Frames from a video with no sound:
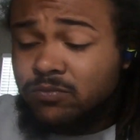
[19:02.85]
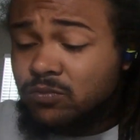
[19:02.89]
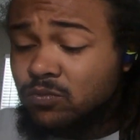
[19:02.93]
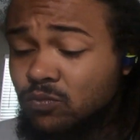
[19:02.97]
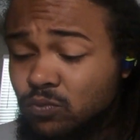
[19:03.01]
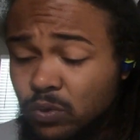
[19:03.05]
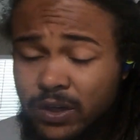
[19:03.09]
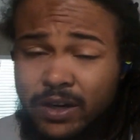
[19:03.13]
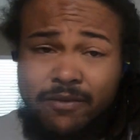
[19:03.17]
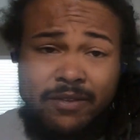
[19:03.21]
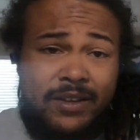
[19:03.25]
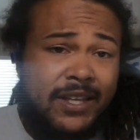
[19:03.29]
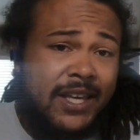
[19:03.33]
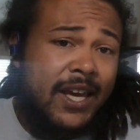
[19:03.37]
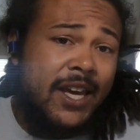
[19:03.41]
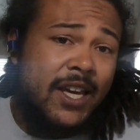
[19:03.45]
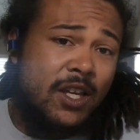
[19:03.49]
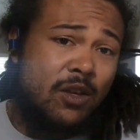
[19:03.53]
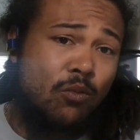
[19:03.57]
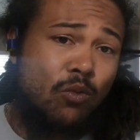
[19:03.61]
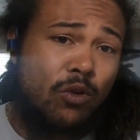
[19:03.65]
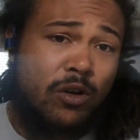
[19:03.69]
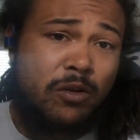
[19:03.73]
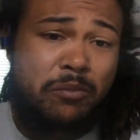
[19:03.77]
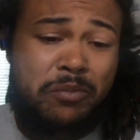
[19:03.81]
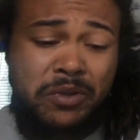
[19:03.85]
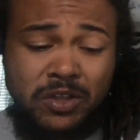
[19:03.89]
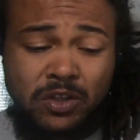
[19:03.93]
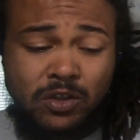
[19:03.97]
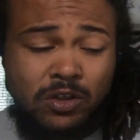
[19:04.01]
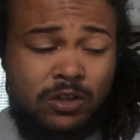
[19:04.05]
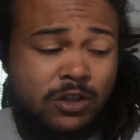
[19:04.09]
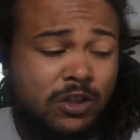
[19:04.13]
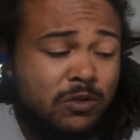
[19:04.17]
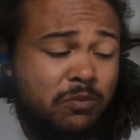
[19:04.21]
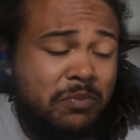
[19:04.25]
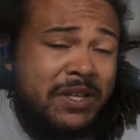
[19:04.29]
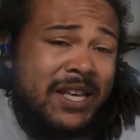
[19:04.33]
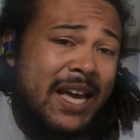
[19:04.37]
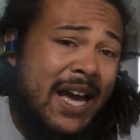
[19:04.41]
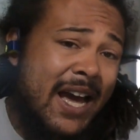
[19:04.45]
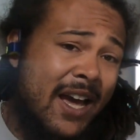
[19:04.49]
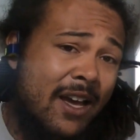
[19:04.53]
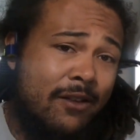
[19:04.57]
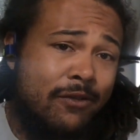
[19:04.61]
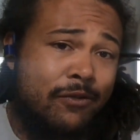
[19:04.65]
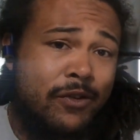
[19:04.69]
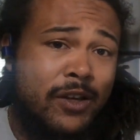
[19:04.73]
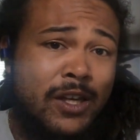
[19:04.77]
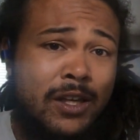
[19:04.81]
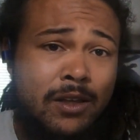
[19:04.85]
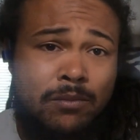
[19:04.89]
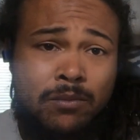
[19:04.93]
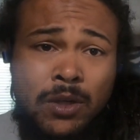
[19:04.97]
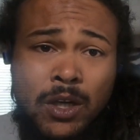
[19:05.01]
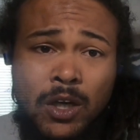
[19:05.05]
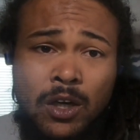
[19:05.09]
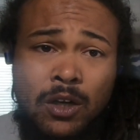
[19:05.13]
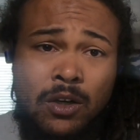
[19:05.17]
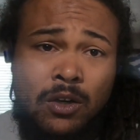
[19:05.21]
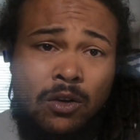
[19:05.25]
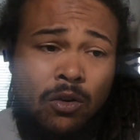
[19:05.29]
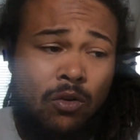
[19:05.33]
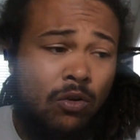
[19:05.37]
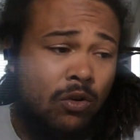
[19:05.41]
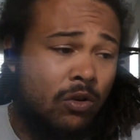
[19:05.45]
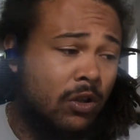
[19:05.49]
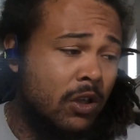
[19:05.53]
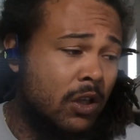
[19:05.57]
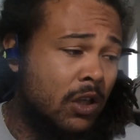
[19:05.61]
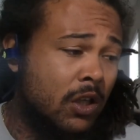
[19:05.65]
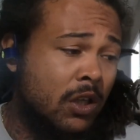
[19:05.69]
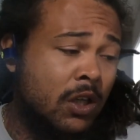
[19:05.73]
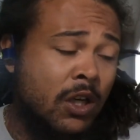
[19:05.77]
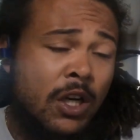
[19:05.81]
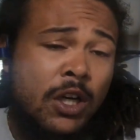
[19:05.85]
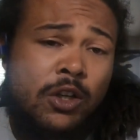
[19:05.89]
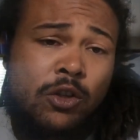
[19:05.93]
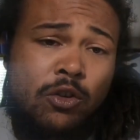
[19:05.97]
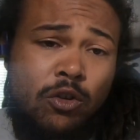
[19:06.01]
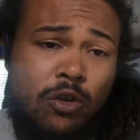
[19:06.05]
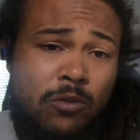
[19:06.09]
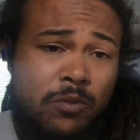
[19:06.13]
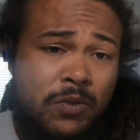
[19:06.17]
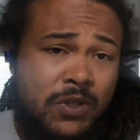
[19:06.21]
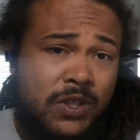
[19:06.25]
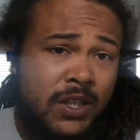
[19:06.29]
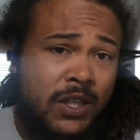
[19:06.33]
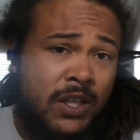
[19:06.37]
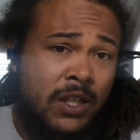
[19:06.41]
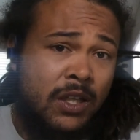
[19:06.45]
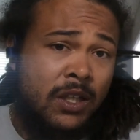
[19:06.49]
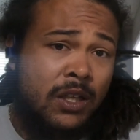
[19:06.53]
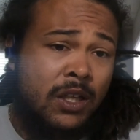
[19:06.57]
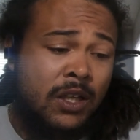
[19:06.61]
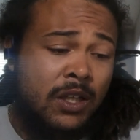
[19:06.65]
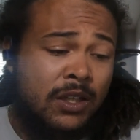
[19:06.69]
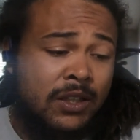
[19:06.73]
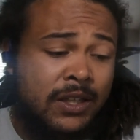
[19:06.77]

Whatever gang you want to be on, just be high fam, or you know what I'm saying?